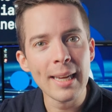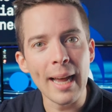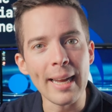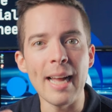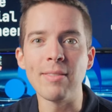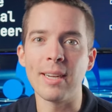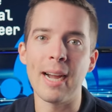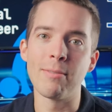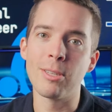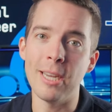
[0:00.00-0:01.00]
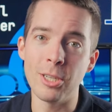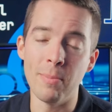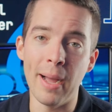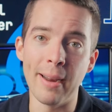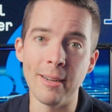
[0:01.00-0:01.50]
and having a conversation
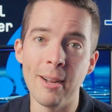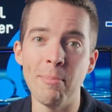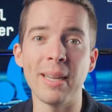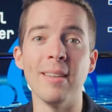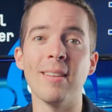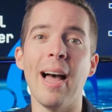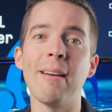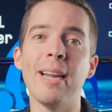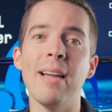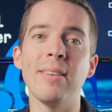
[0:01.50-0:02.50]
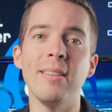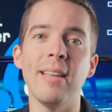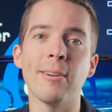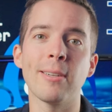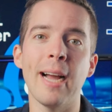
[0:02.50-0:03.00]
about it because I don't have any
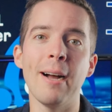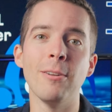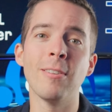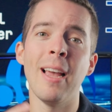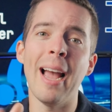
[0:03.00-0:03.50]
sacred cows